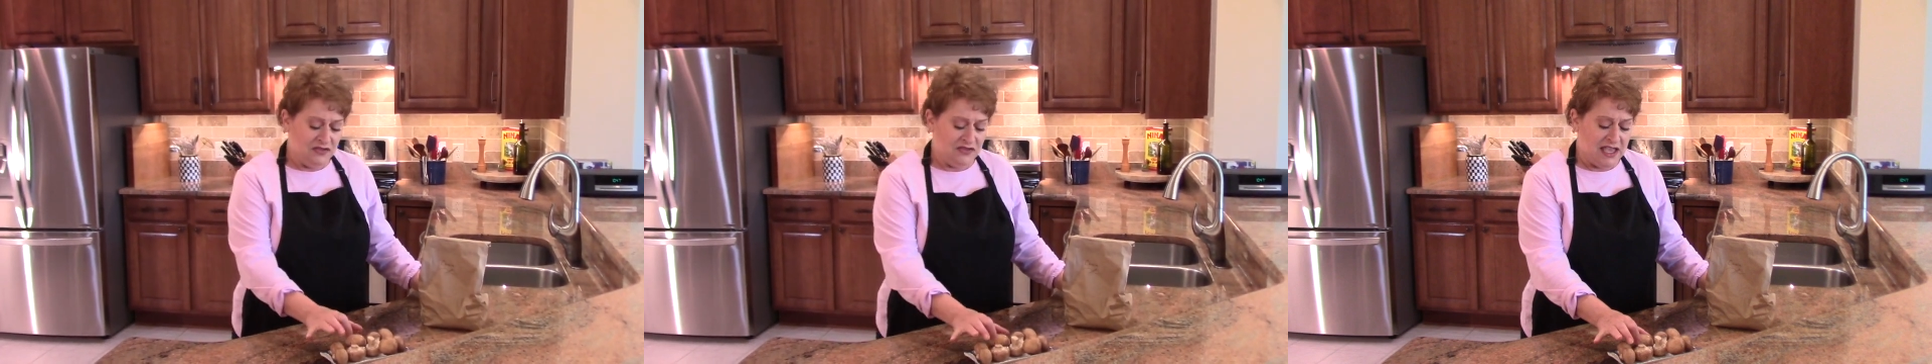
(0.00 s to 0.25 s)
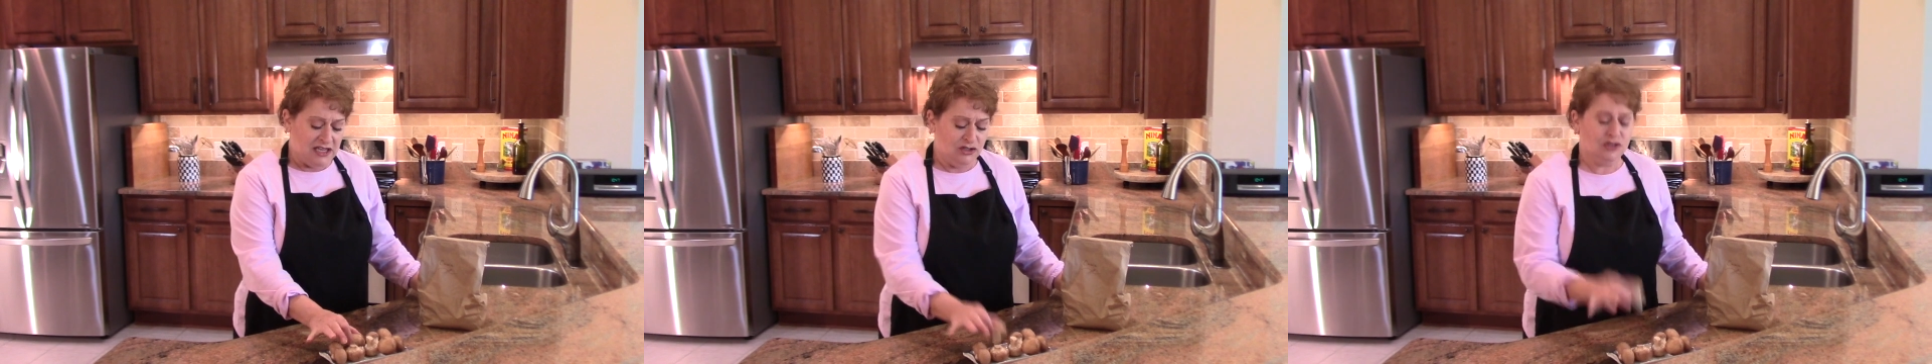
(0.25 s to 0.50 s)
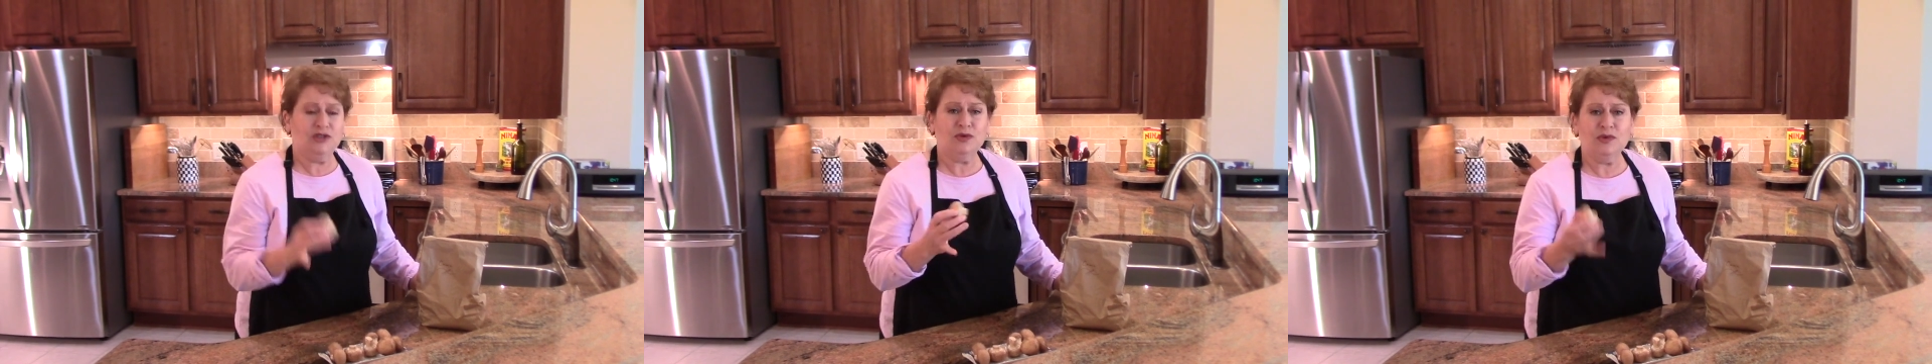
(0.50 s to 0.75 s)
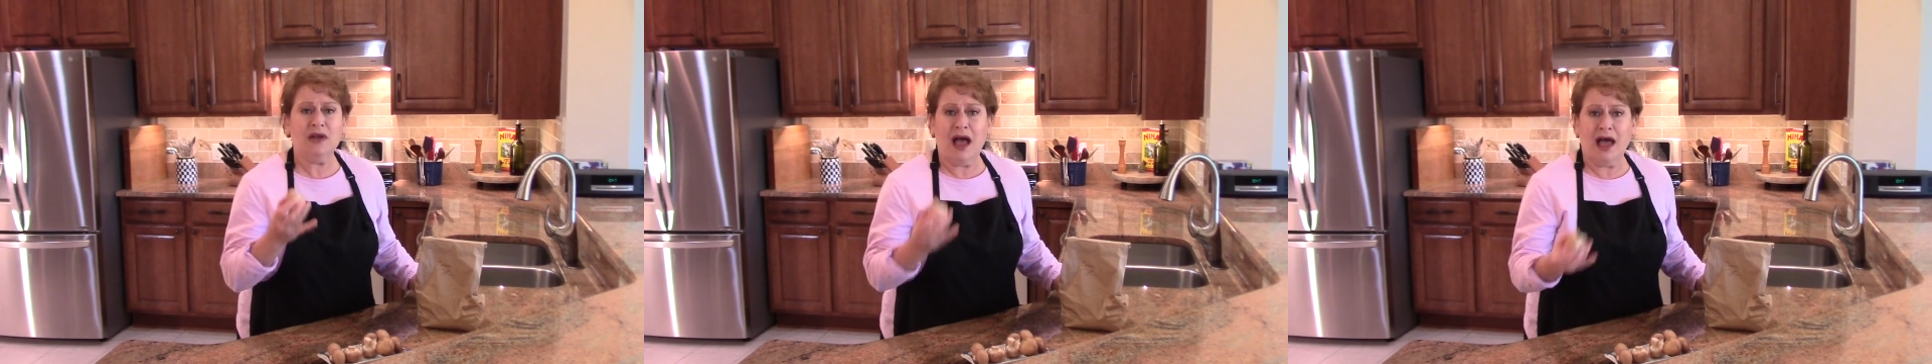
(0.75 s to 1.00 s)
They
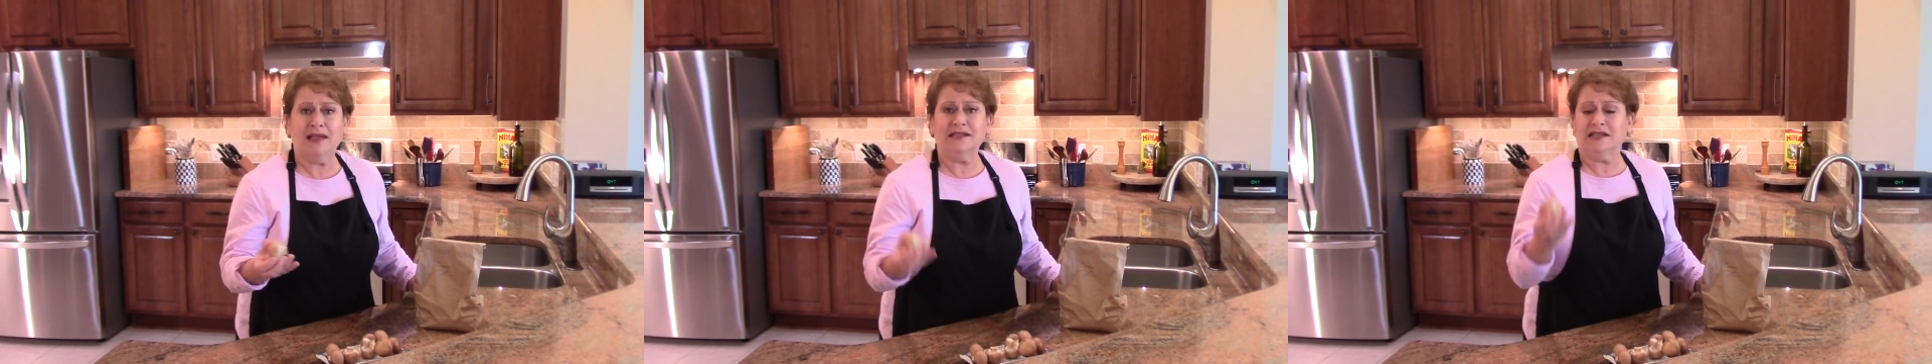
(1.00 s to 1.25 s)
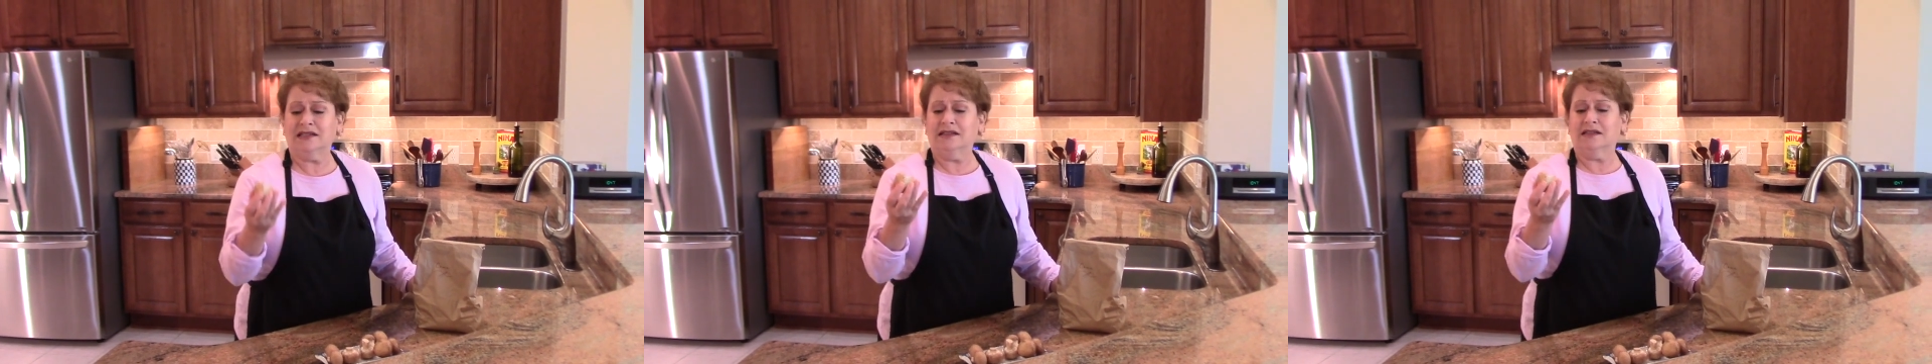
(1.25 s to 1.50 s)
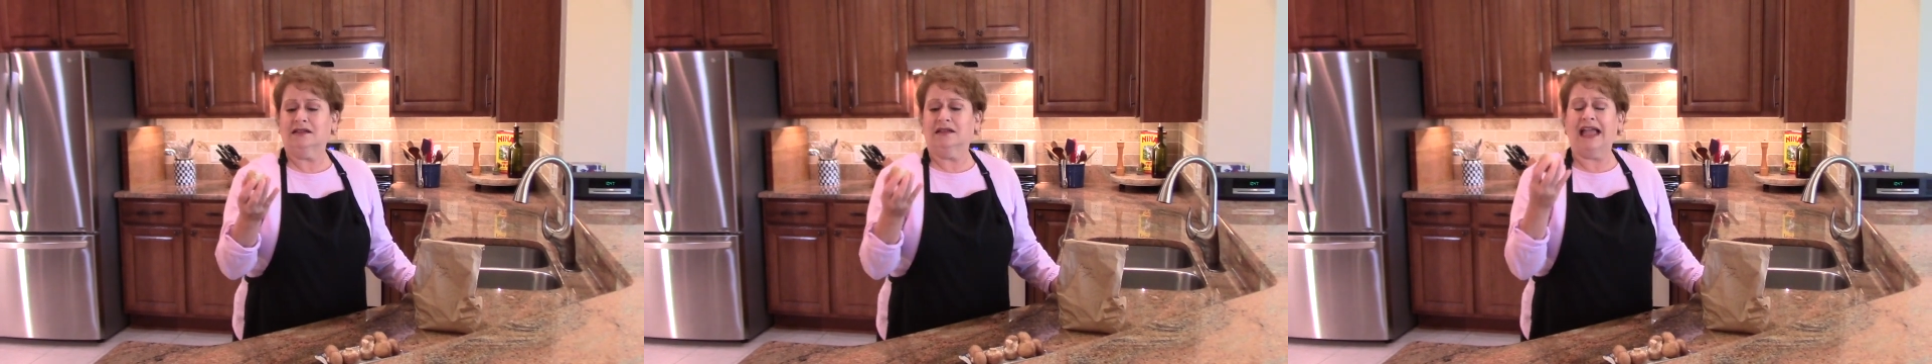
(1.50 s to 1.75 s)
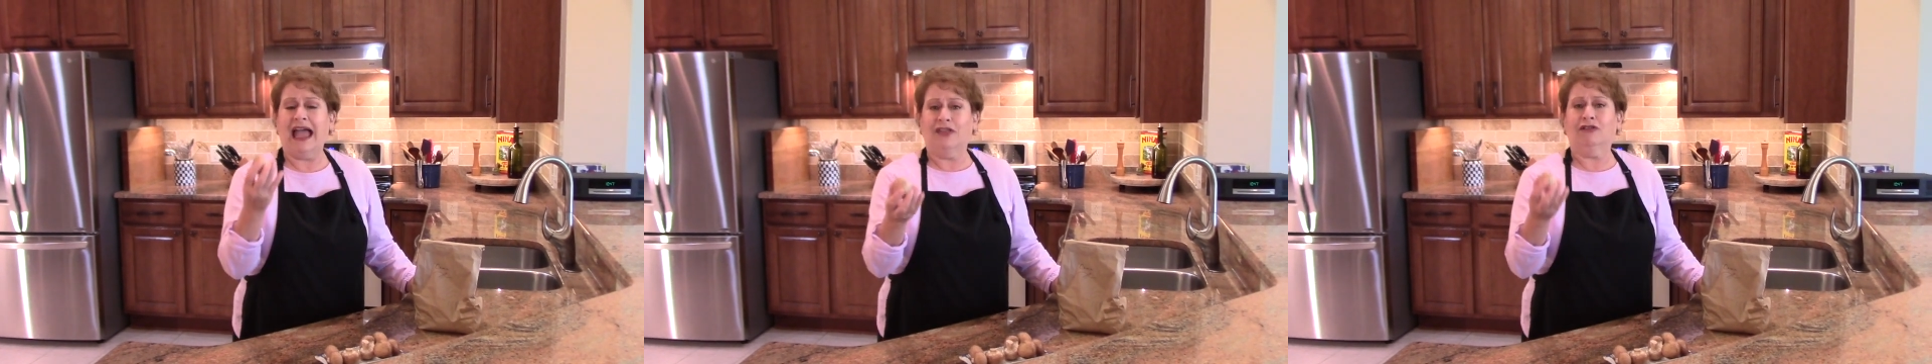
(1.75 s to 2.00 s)
do not
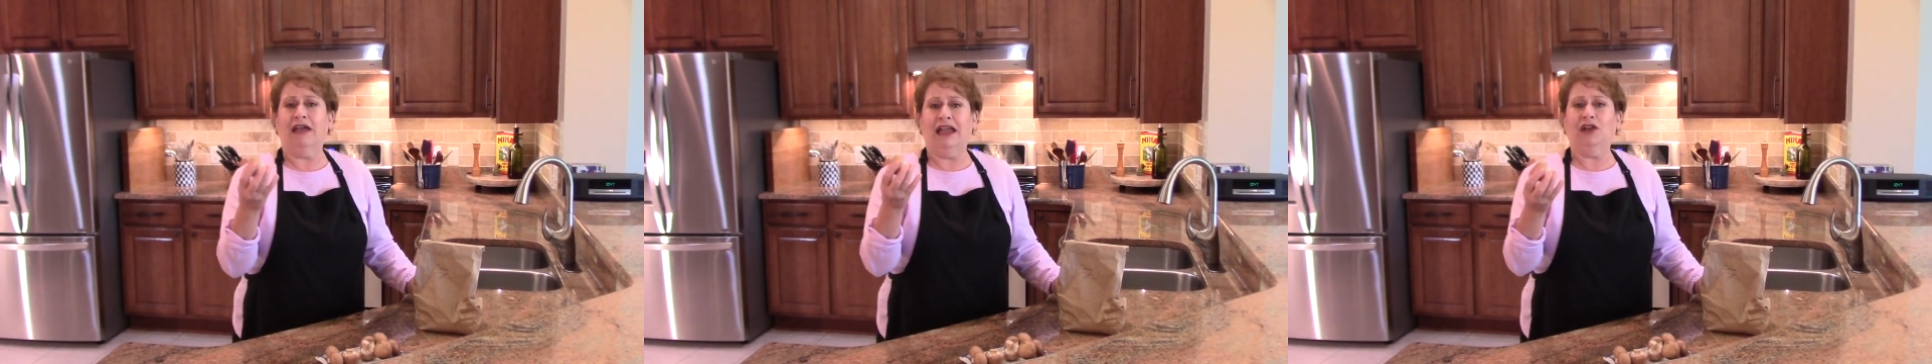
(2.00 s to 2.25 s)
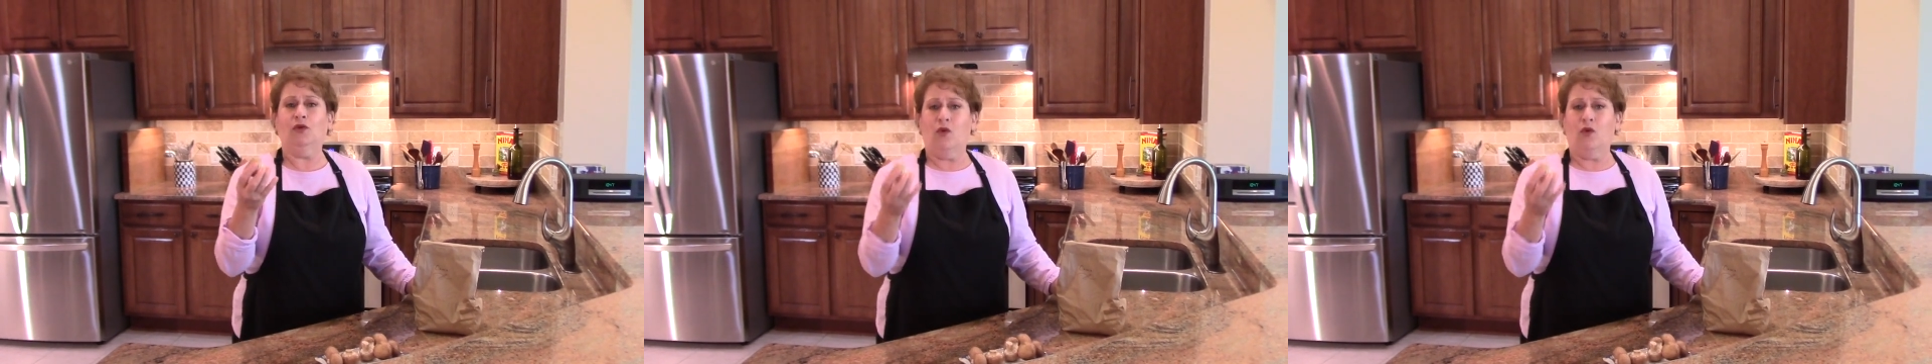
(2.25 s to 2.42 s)
gather any